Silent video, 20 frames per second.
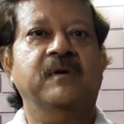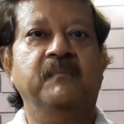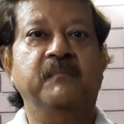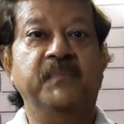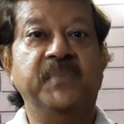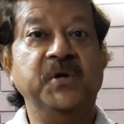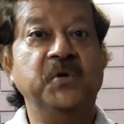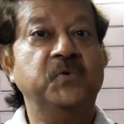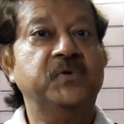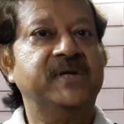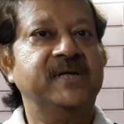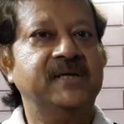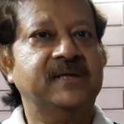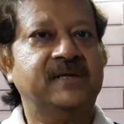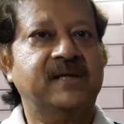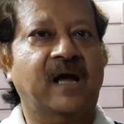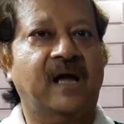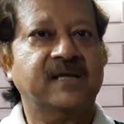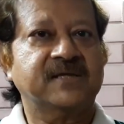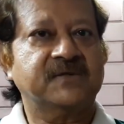beauty
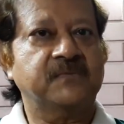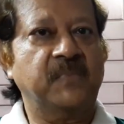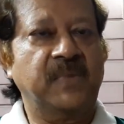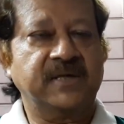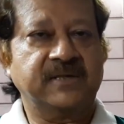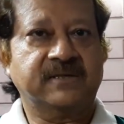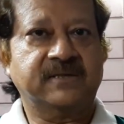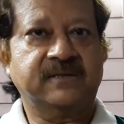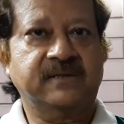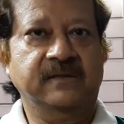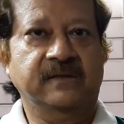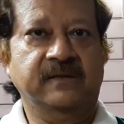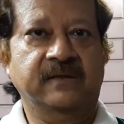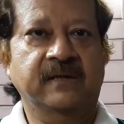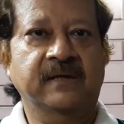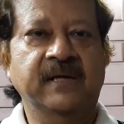taskmaster.